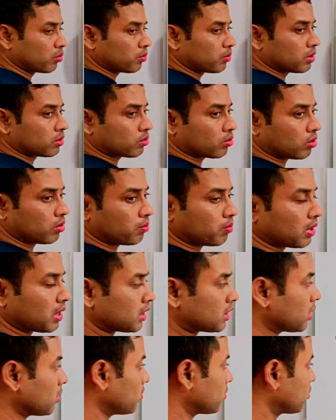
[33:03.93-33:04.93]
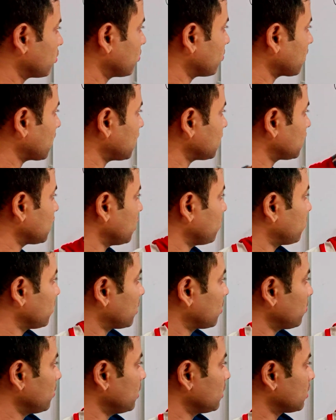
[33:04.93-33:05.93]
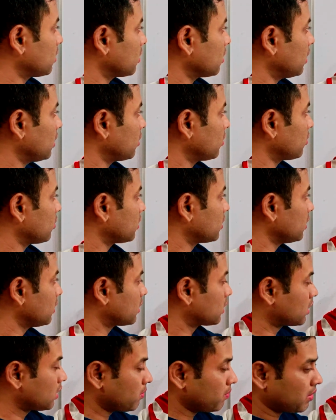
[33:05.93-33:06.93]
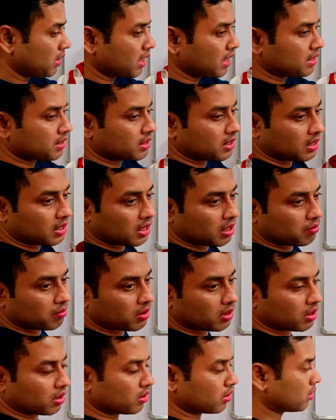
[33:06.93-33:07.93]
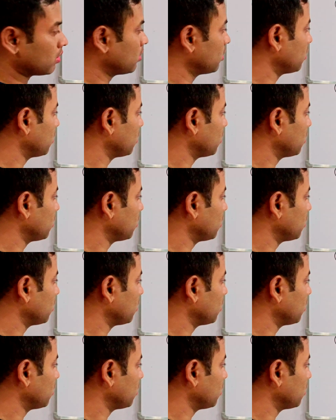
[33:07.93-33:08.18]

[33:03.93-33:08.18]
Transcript: group is so plus I. So plus I effect means it is destabilize the carbanion.